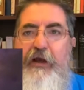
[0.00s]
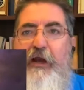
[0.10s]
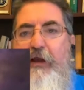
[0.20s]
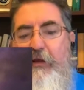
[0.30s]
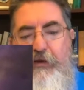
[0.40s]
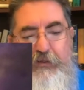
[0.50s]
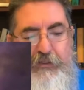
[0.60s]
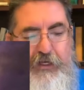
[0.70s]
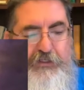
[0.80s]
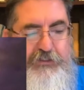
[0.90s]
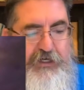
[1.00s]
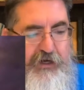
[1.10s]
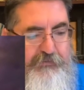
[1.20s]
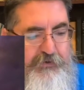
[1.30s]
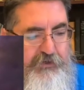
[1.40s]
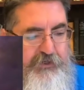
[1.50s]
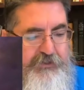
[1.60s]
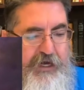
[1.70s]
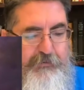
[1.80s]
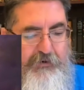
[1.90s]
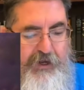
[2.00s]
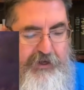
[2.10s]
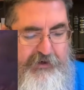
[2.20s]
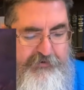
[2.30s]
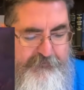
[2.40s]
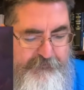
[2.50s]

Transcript: And in the next chapter, in chapter 8,